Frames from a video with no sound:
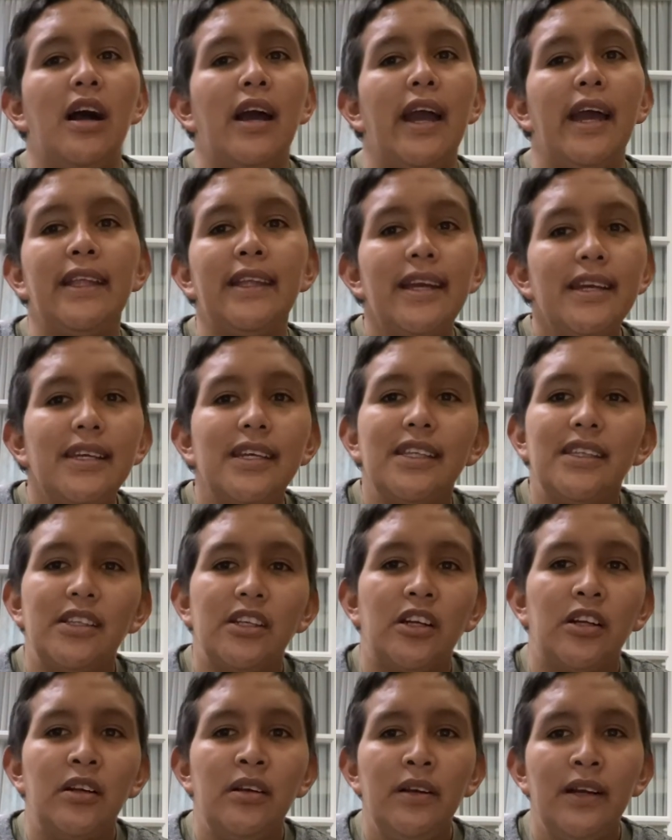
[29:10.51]
And I get
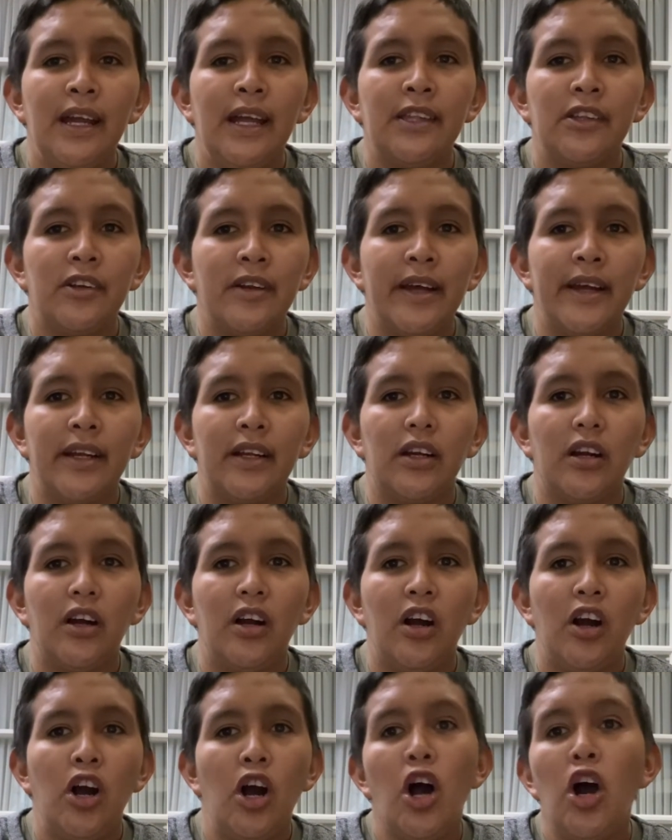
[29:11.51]
there and they're like,
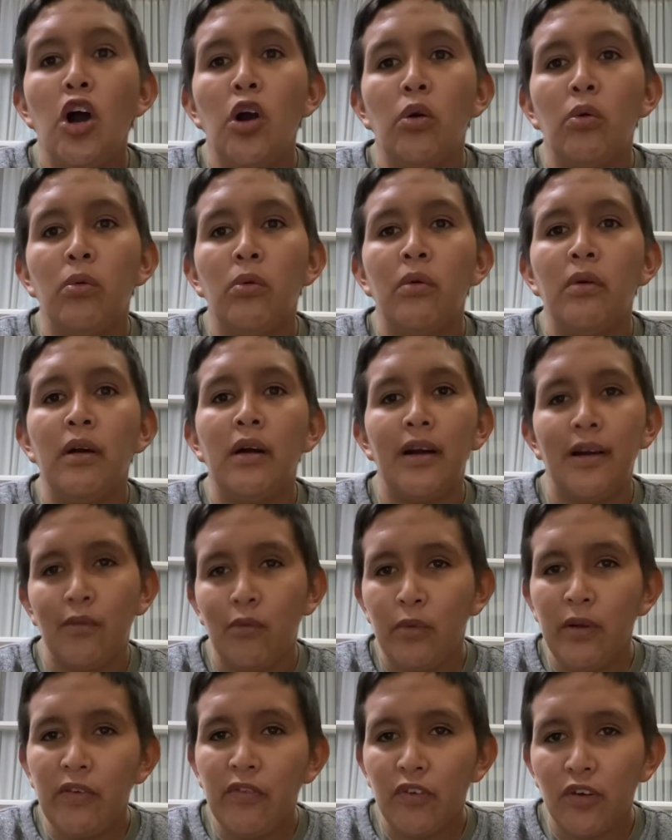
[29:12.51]
oh,
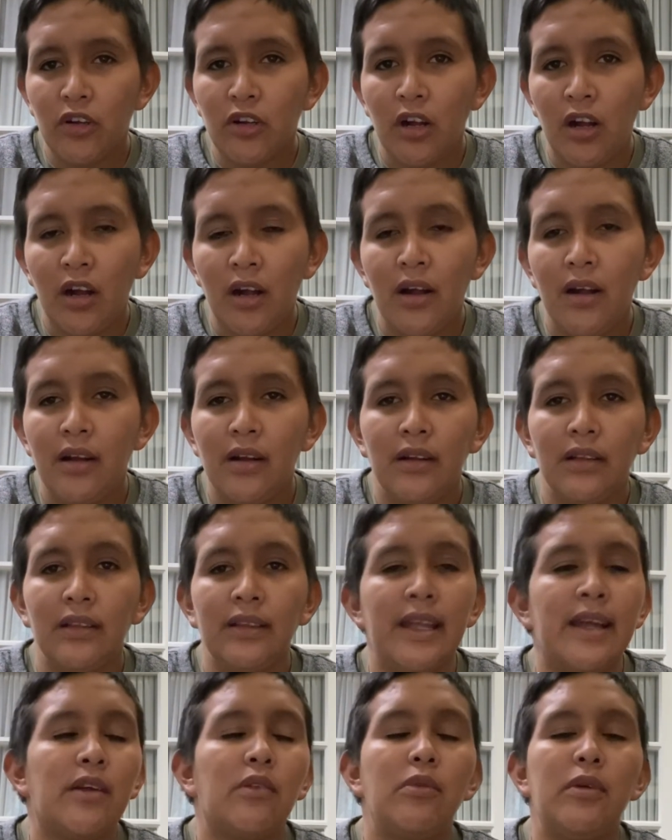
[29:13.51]
we forgot,
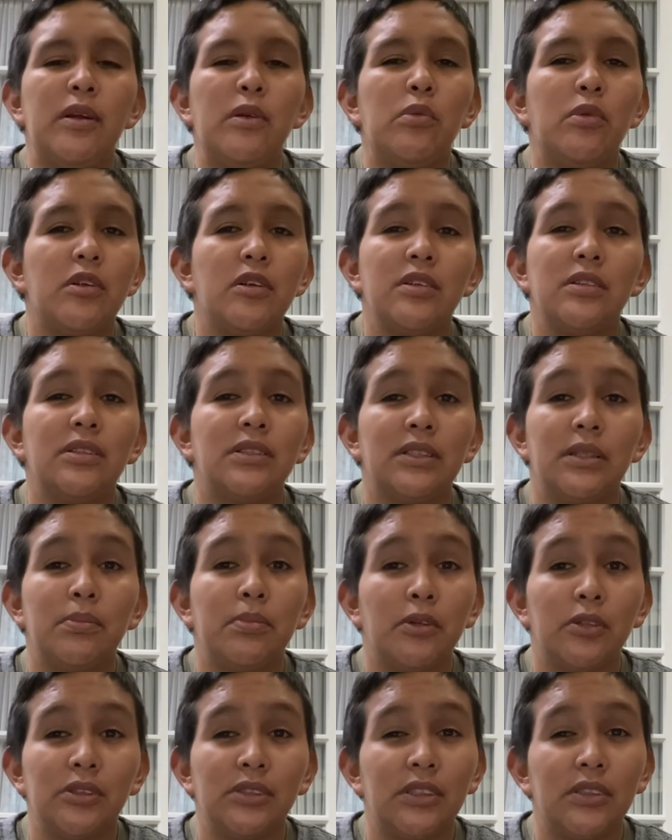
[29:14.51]
like we were
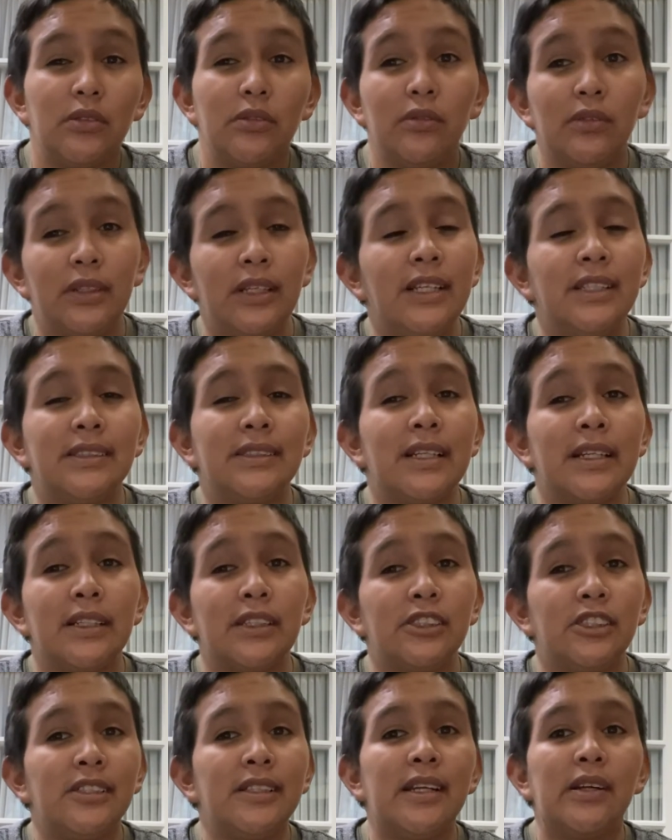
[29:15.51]
supposed to, she's
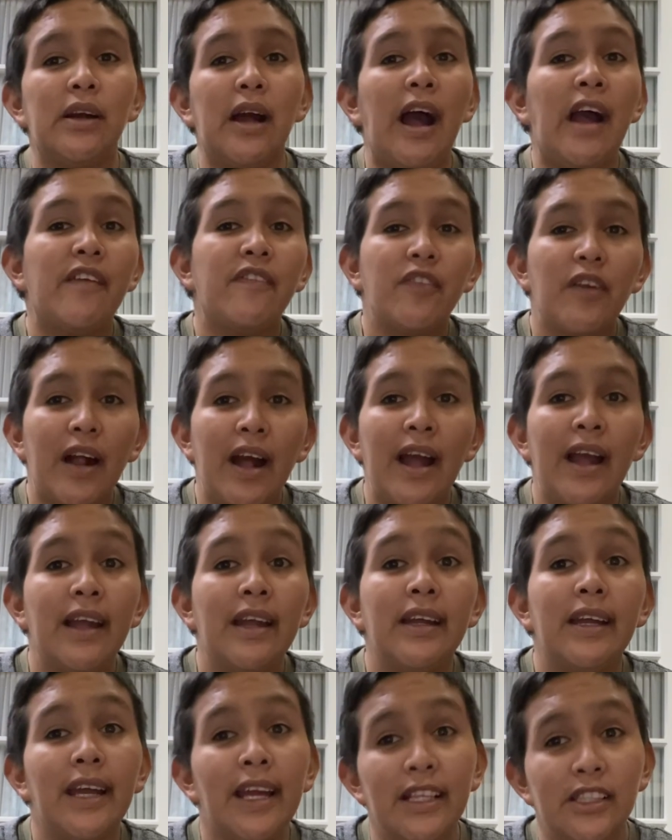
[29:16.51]
like, I
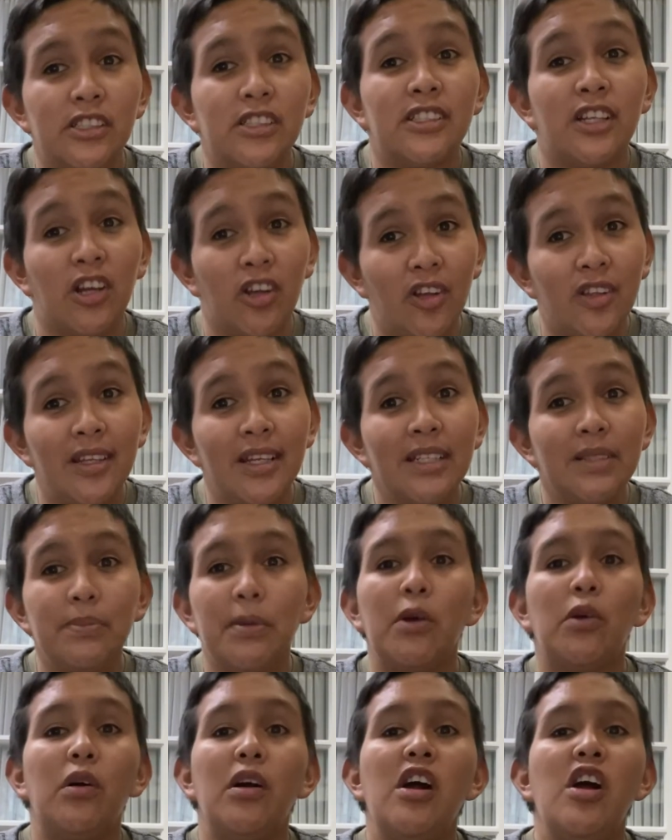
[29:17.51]
hate to tell you this,
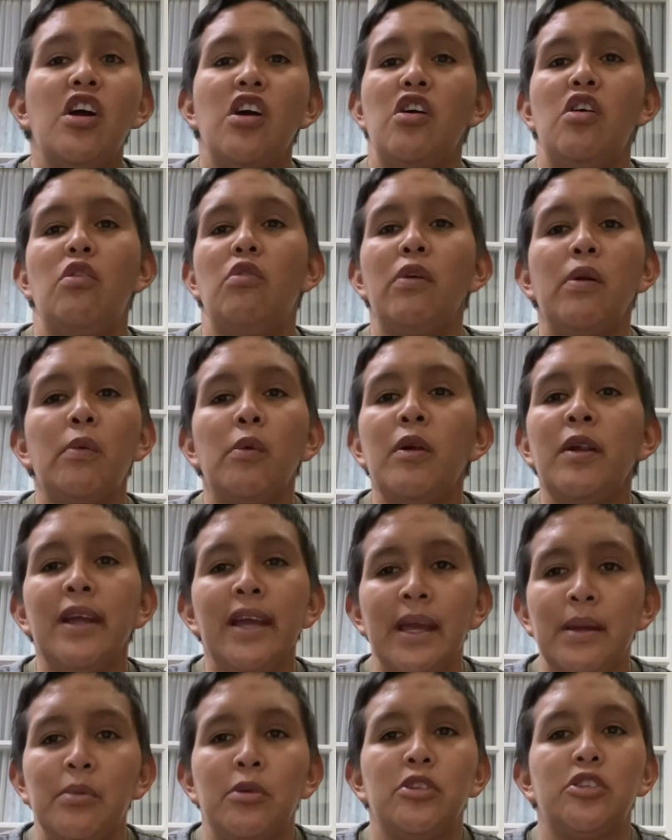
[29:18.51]
but we weren't
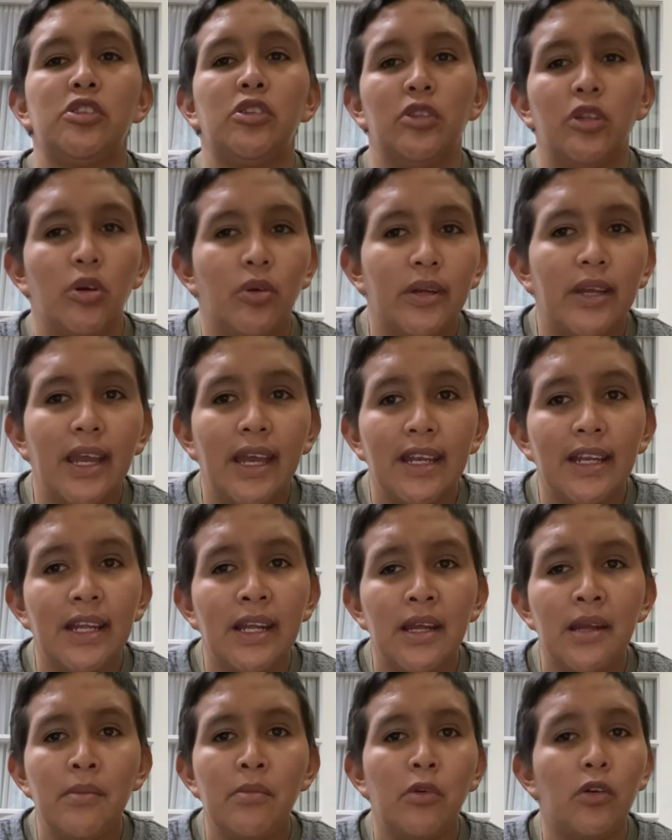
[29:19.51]
able to locate
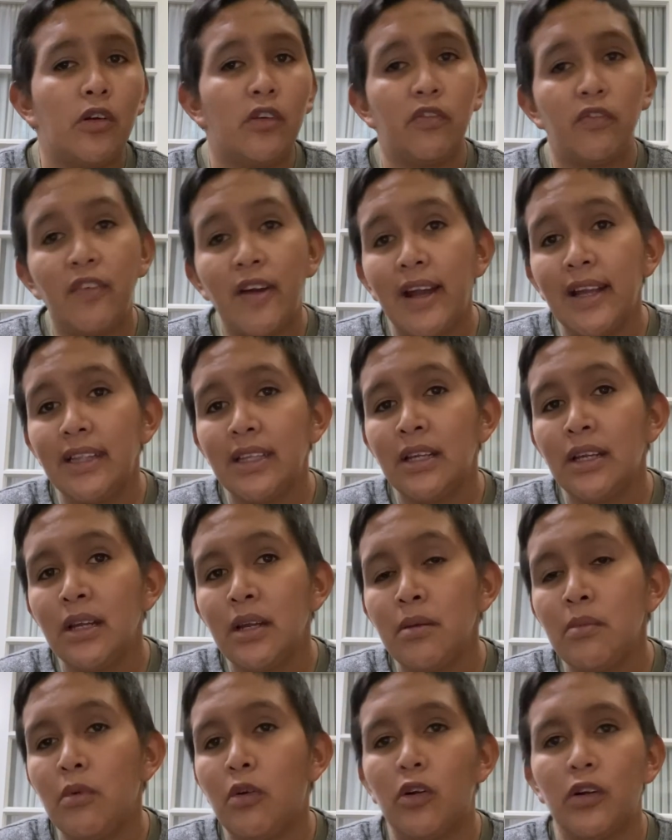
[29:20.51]
him or find
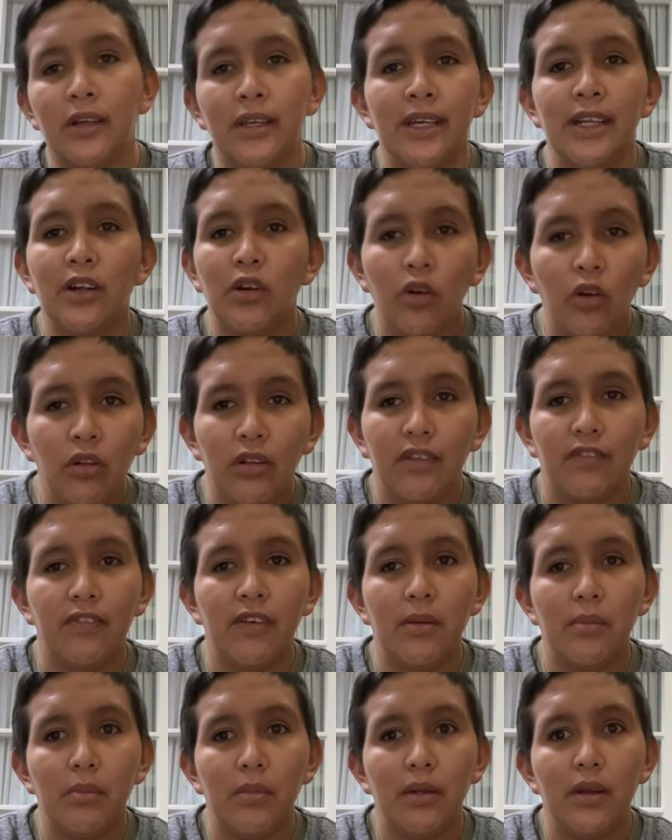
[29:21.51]
him or get a hold of him.
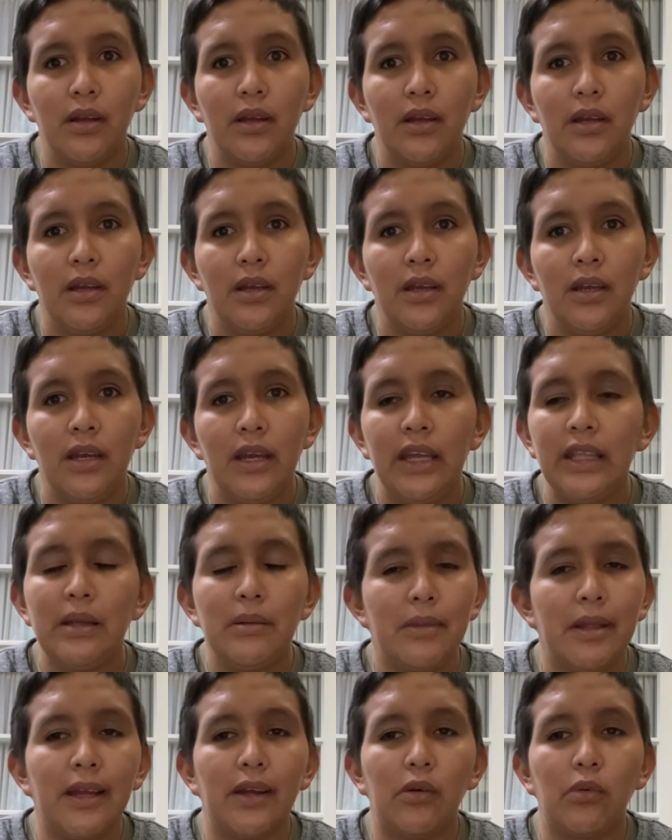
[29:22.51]
And I'm
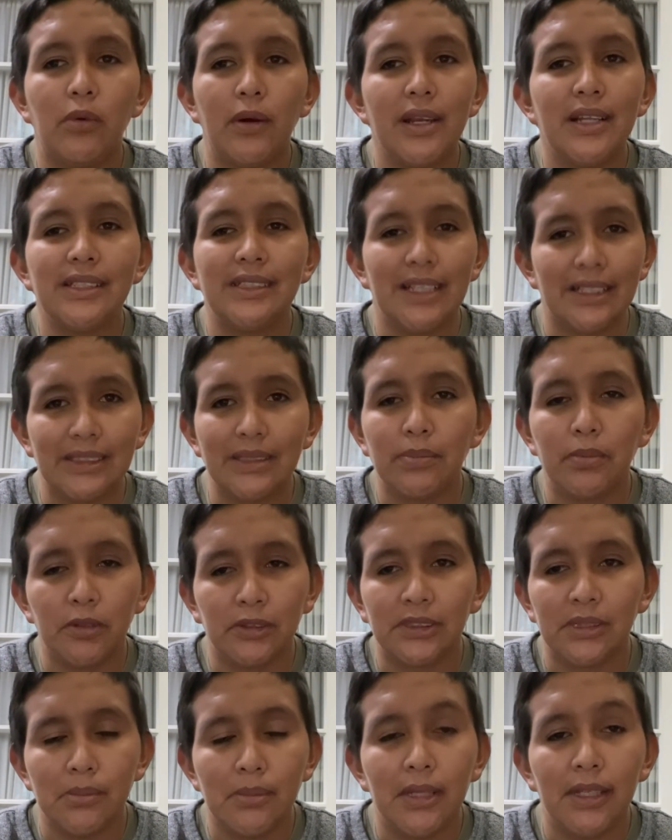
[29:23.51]
like, what is that supposed
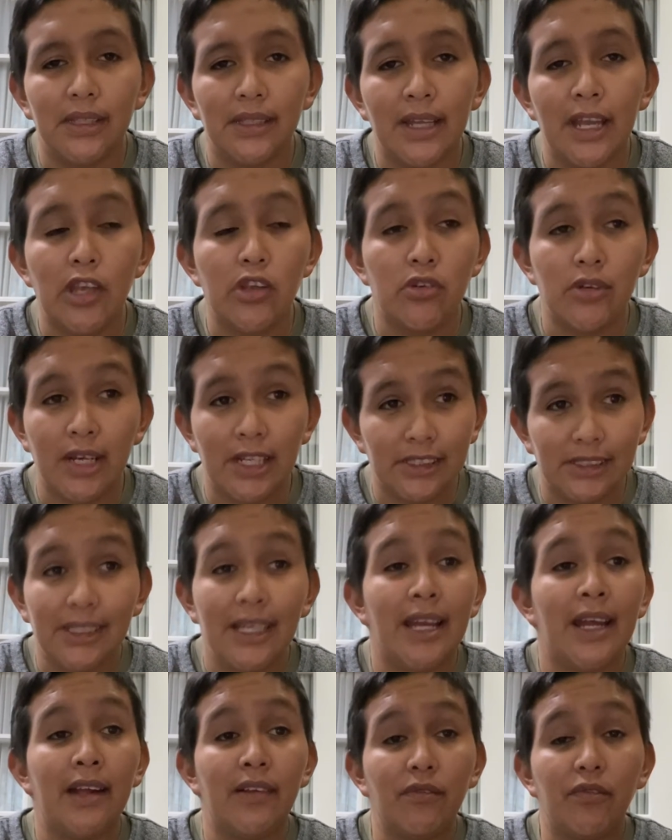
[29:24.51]
to mean? That you guys
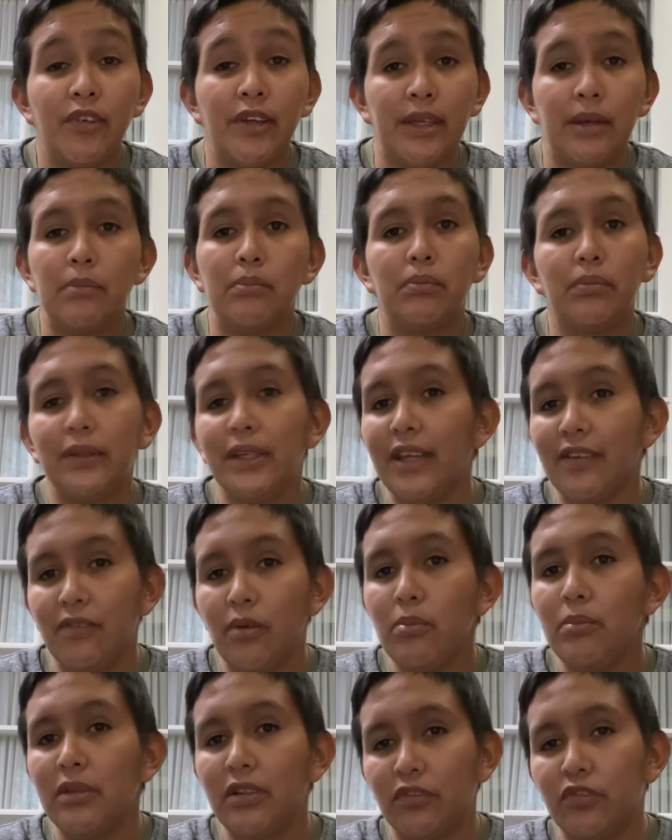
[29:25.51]
can't freaking give
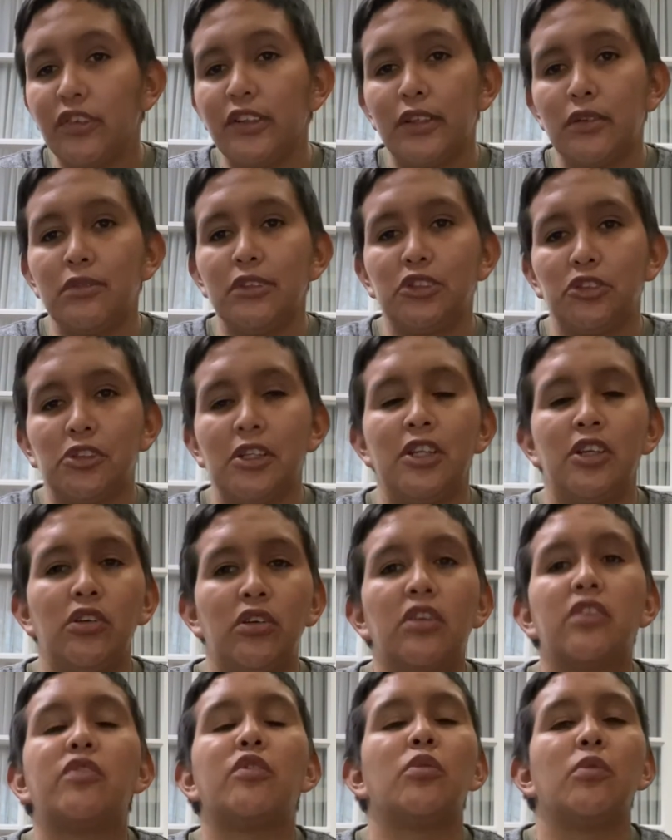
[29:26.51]
him the freaking restraining
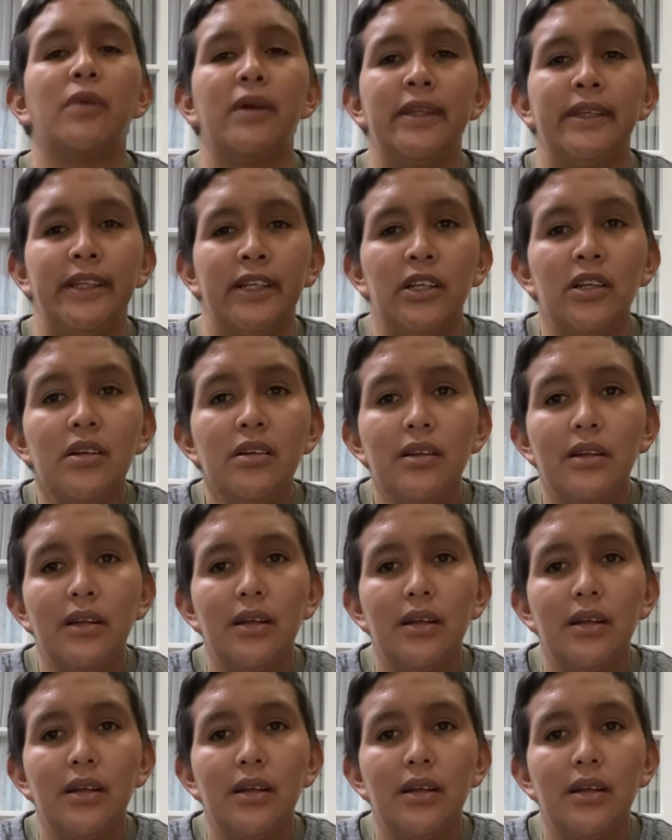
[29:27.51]
order for 1 year?